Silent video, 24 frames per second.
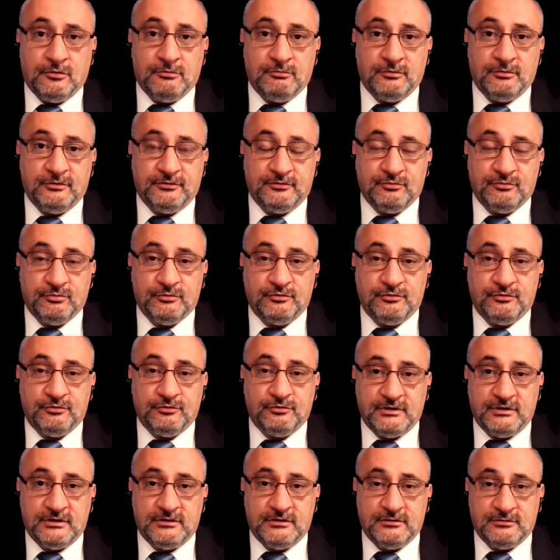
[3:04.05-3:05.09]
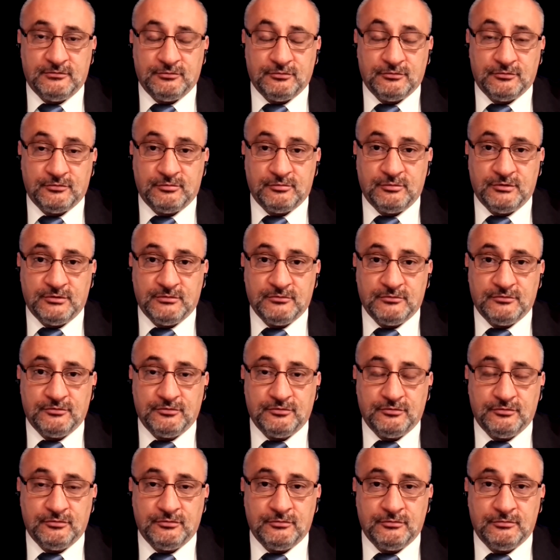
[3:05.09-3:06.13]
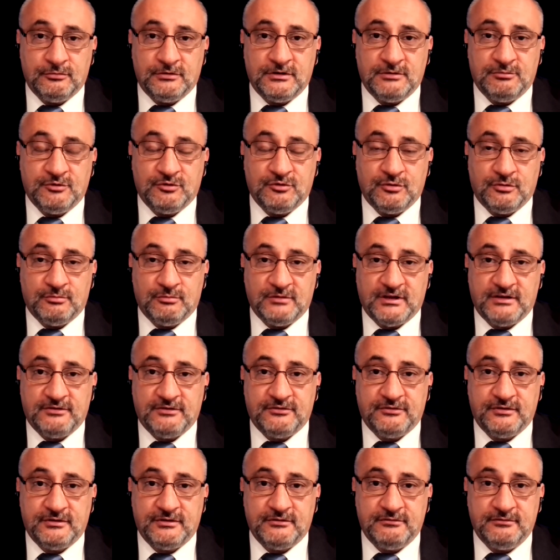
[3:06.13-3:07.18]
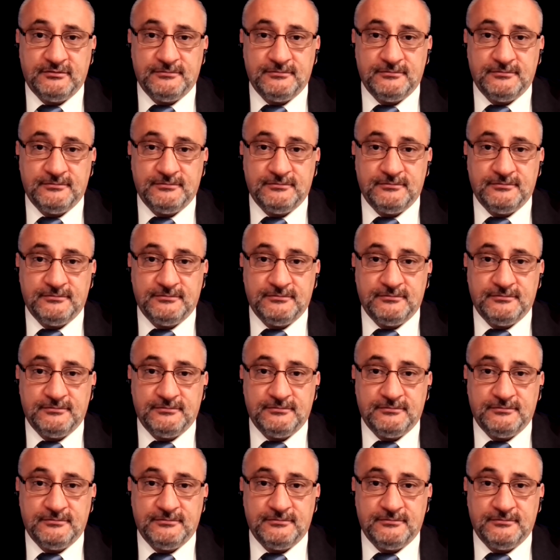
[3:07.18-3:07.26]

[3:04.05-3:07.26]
which is what you need in order to be able to keep the homeland safe.